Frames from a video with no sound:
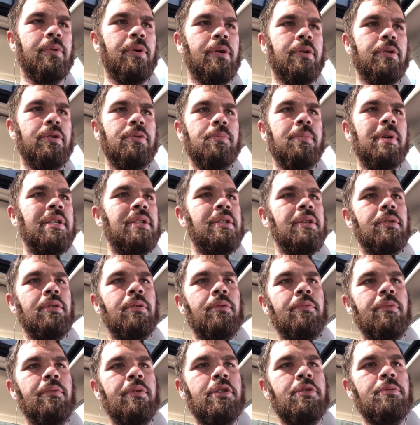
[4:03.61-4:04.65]
so basically
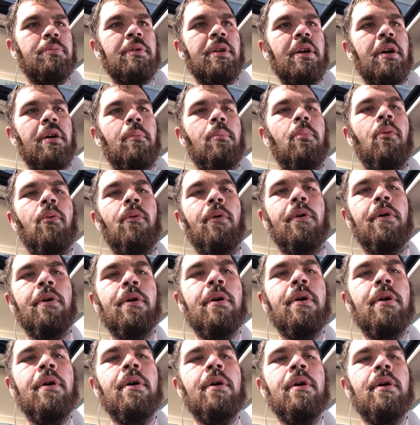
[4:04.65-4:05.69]
Richmond Airport
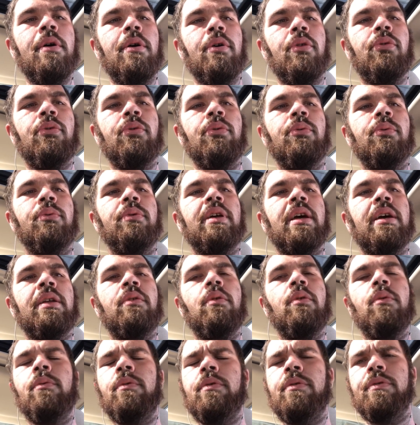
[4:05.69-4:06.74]
to
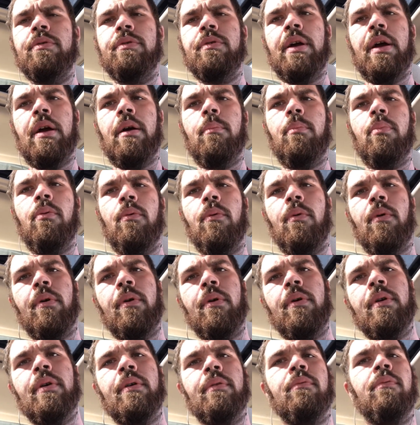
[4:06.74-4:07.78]
Daytona Airport
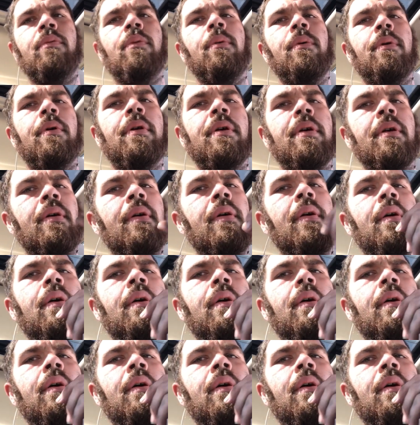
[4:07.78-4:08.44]
in Florida,